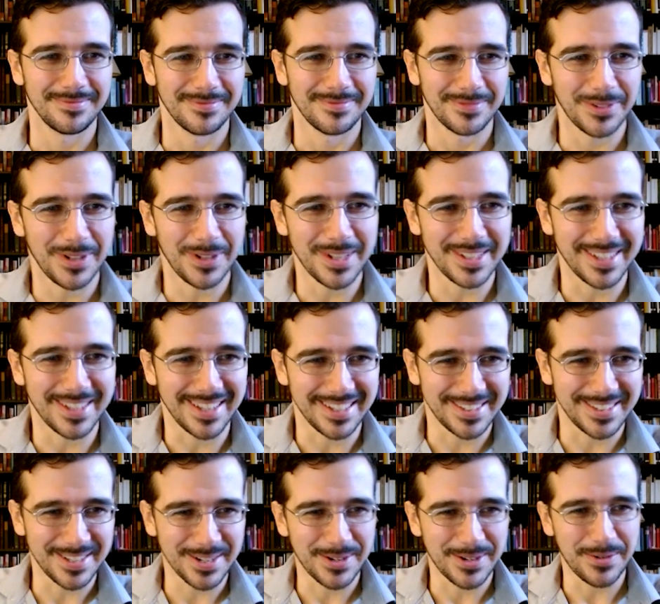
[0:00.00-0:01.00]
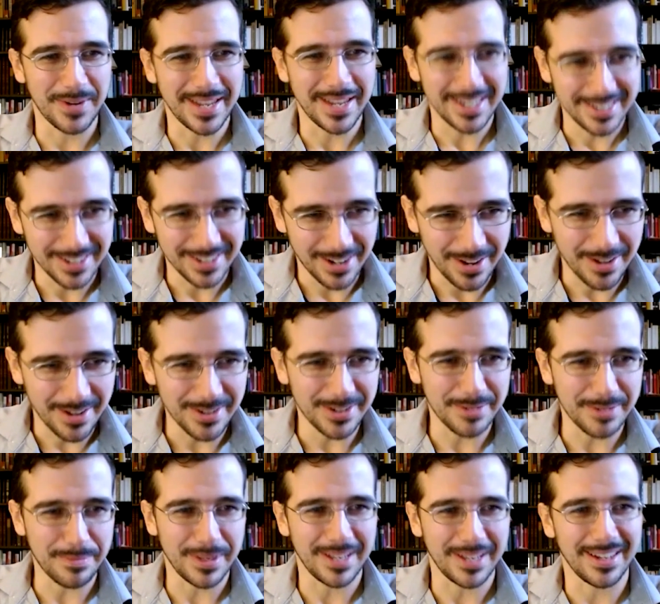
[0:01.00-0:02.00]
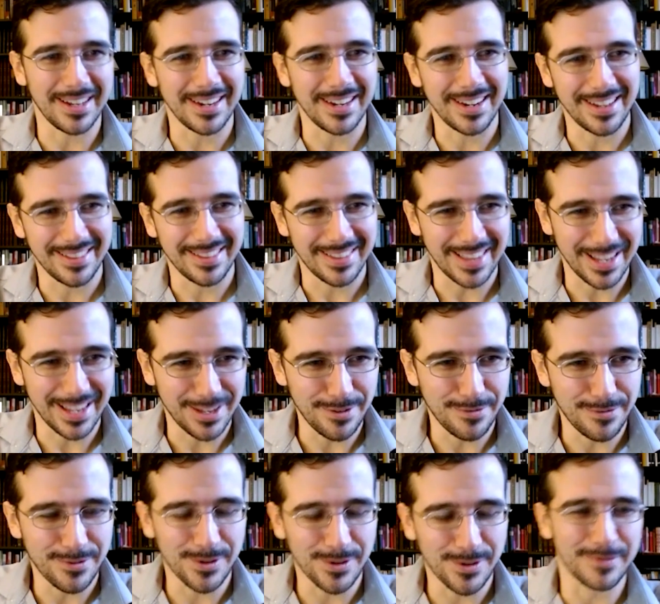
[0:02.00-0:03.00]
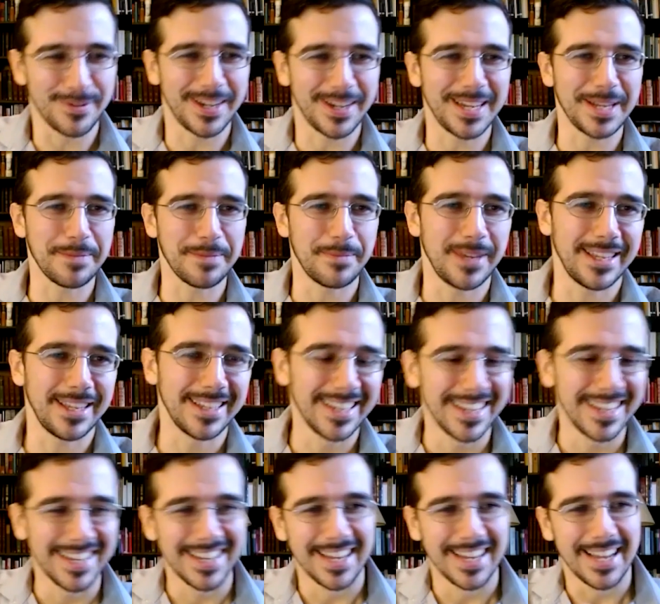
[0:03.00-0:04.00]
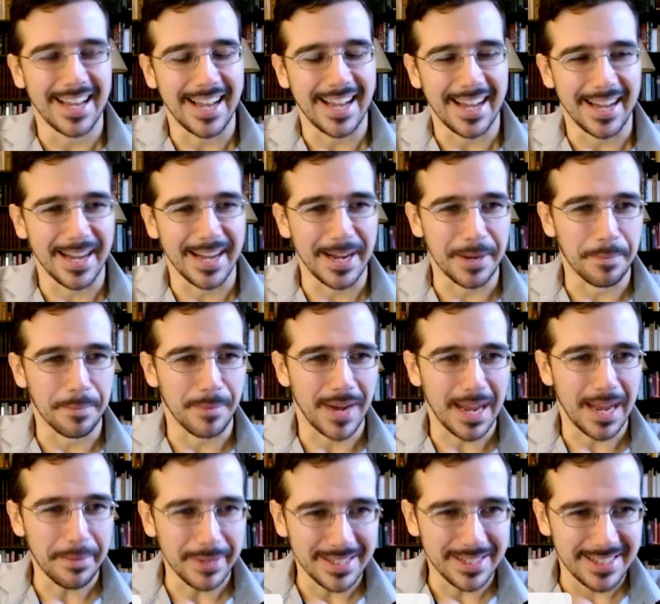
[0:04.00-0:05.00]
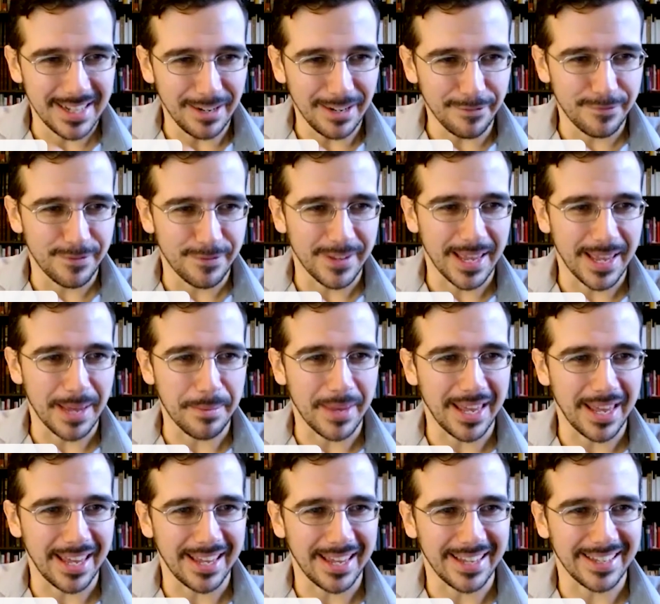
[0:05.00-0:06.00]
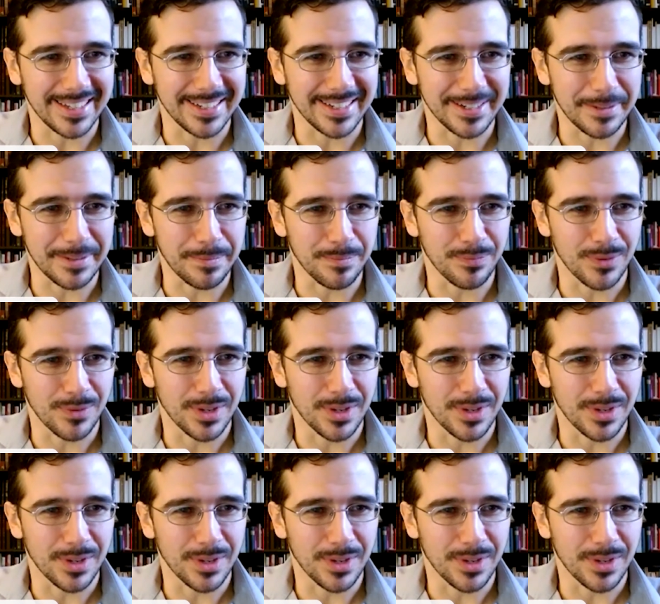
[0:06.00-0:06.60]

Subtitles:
Well, it's a great honor to be on, and thank you for inviting me. I myself am I